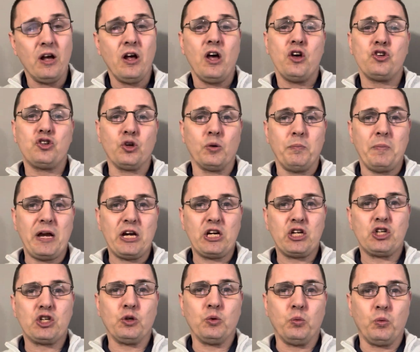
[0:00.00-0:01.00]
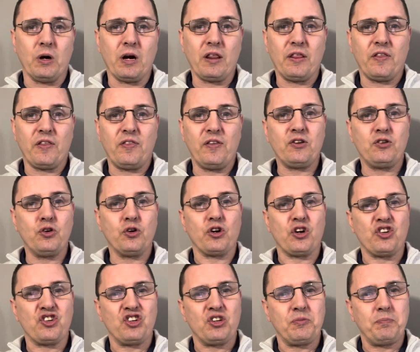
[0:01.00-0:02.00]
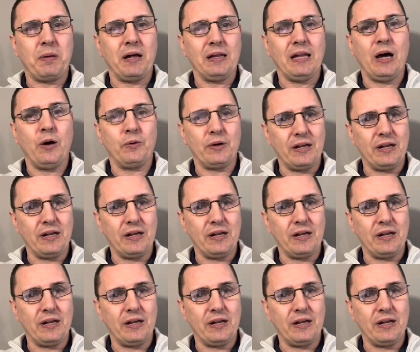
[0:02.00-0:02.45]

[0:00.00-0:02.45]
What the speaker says: So make sure one of the things you're going to spell out